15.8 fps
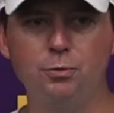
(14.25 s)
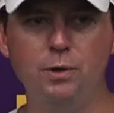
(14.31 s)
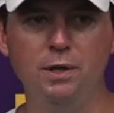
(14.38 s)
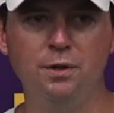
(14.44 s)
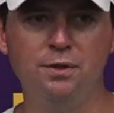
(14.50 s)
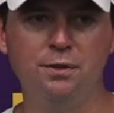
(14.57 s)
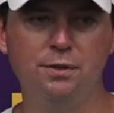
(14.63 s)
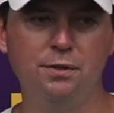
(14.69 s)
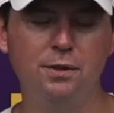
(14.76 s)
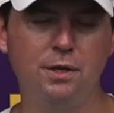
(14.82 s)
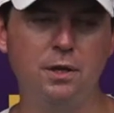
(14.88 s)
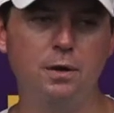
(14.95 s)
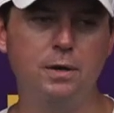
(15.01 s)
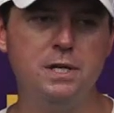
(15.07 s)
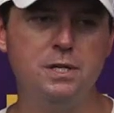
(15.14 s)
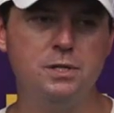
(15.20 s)
with the
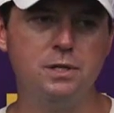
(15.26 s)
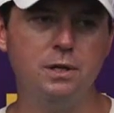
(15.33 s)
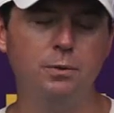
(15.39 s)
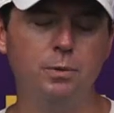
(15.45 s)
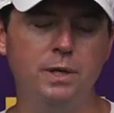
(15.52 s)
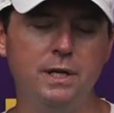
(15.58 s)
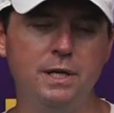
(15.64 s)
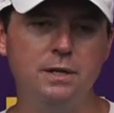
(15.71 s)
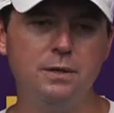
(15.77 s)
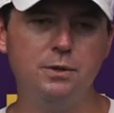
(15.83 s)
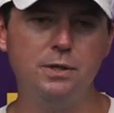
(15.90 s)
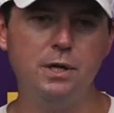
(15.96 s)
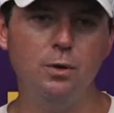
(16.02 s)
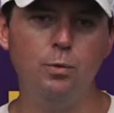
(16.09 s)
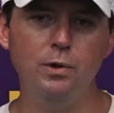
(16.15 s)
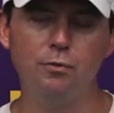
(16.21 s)
cohesion that
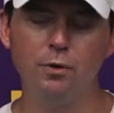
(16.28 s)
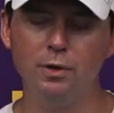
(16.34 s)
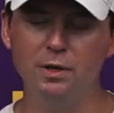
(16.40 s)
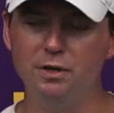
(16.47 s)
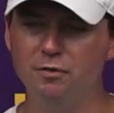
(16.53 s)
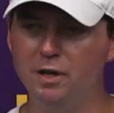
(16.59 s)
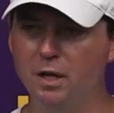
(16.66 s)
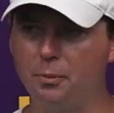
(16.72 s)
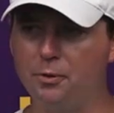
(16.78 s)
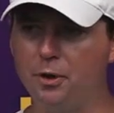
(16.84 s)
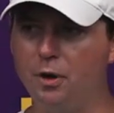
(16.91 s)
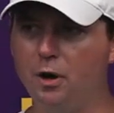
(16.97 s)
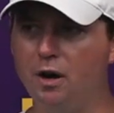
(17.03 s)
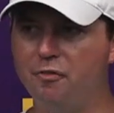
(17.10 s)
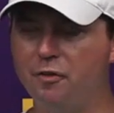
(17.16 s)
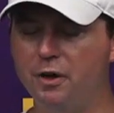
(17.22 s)
we've really developed on
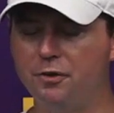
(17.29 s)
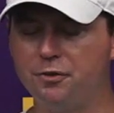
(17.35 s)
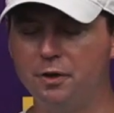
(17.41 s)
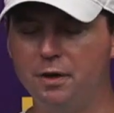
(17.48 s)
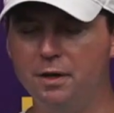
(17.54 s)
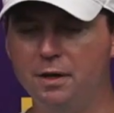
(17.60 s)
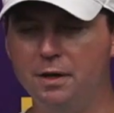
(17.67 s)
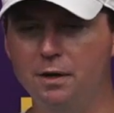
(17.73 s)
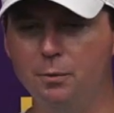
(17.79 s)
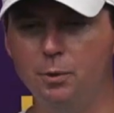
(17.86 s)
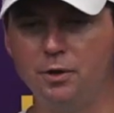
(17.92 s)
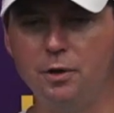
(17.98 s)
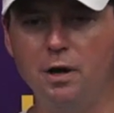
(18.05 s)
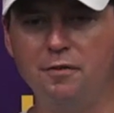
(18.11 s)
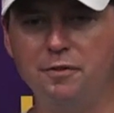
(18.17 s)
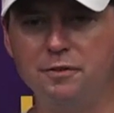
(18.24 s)
offense
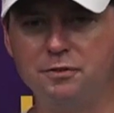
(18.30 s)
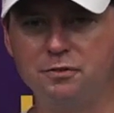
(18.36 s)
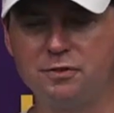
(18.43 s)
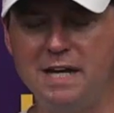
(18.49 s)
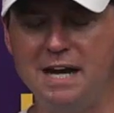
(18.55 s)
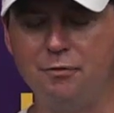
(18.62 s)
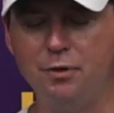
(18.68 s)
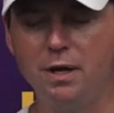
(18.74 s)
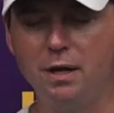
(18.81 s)
with our offensive staff.